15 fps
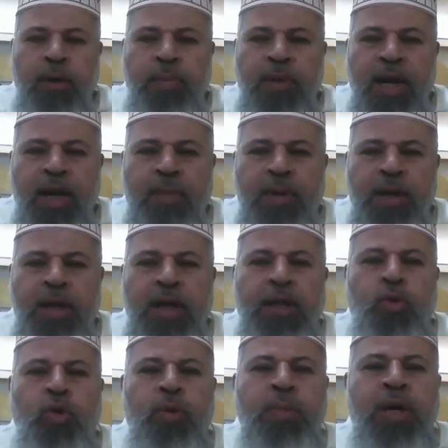Rabbil Ameen.
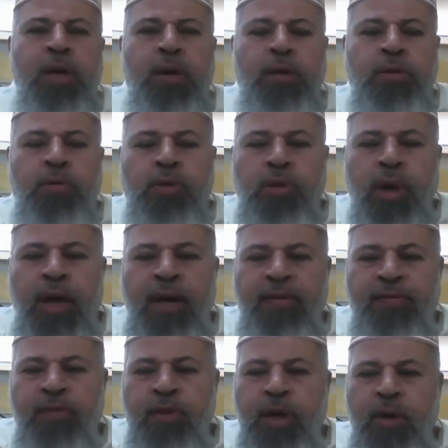And we make also dua
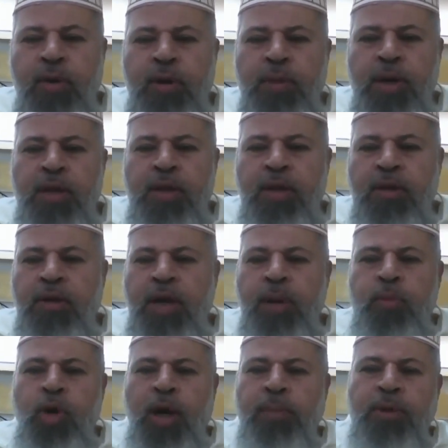for our brother
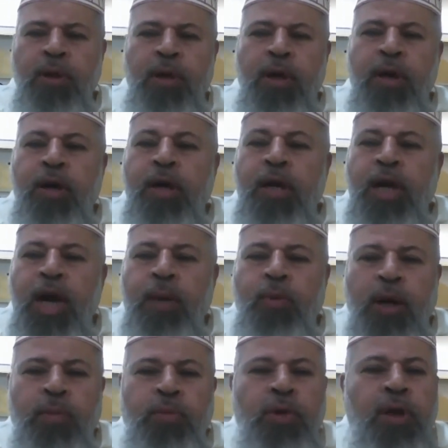Abu Abdullah, Abu
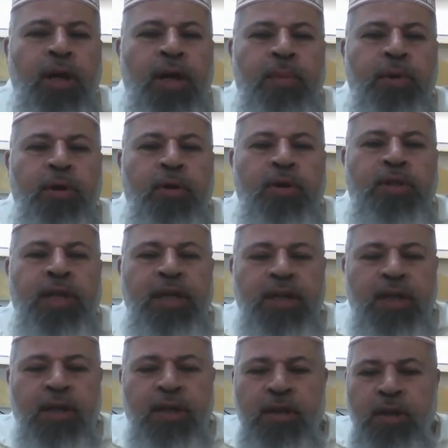Abdullah, because he
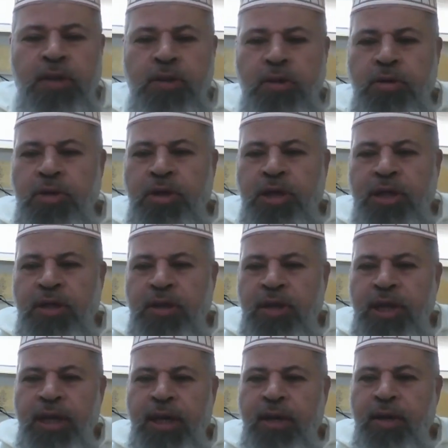did the surgery
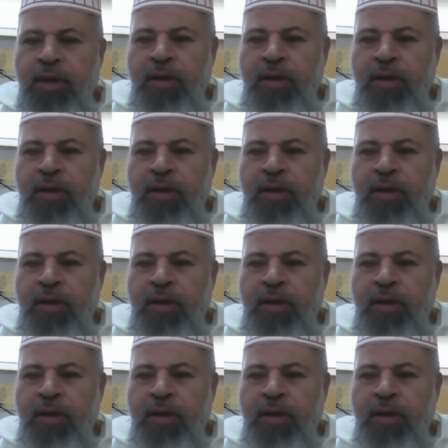today,